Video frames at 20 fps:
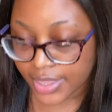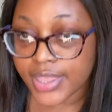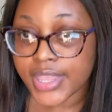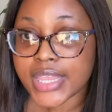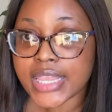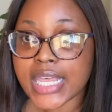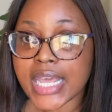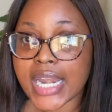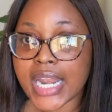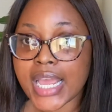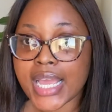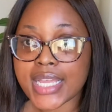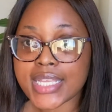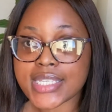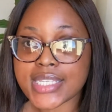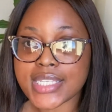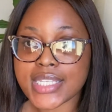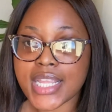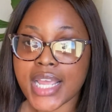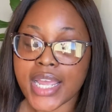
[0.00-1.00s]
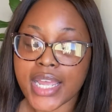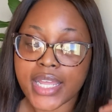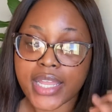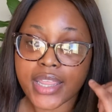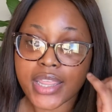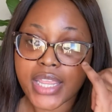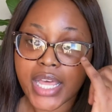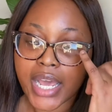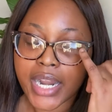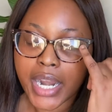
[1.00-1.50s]
the next thing
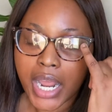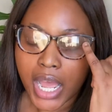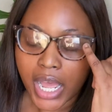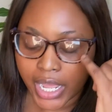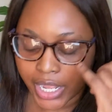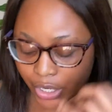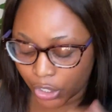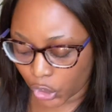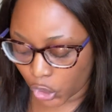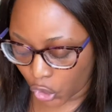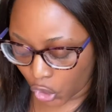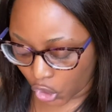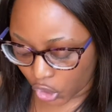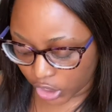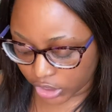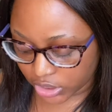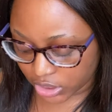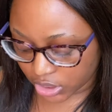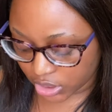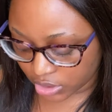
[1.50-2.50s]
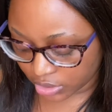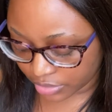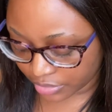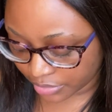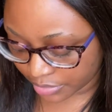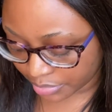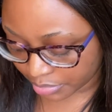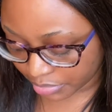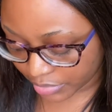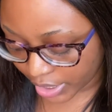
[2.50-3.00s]
that I got
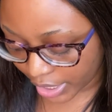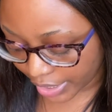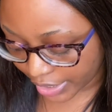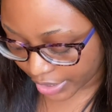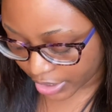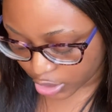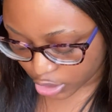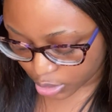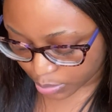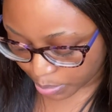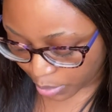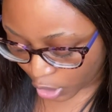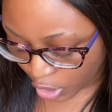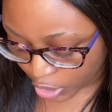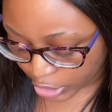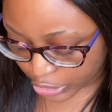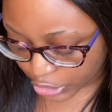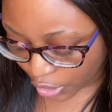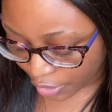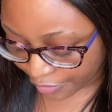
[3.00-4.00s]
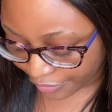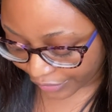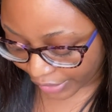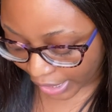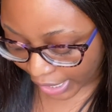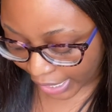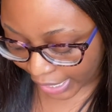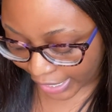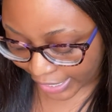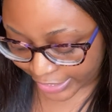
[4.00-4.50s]
that is part of
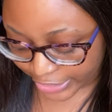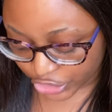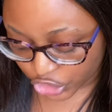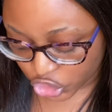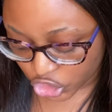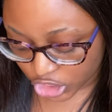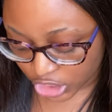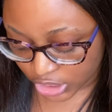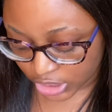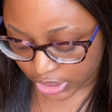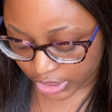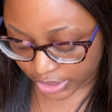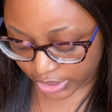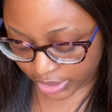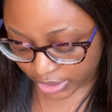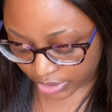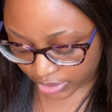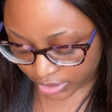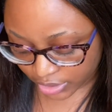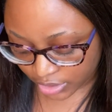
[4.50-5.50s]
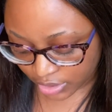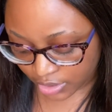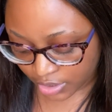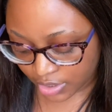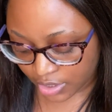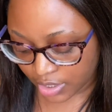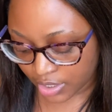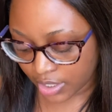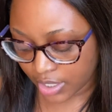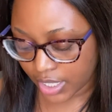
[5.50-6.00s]
Hygiene
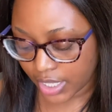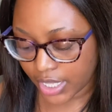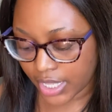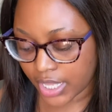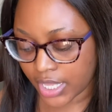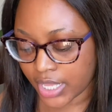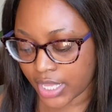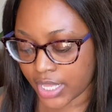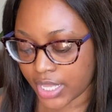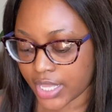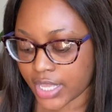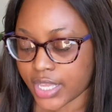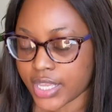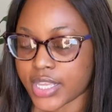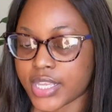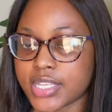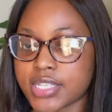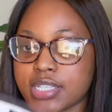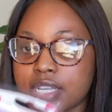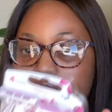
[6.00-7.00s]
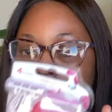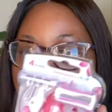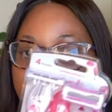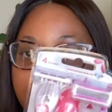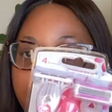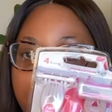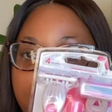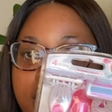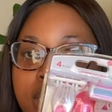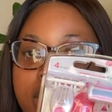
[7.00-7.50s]
is
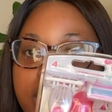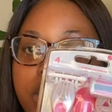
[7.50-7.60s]
these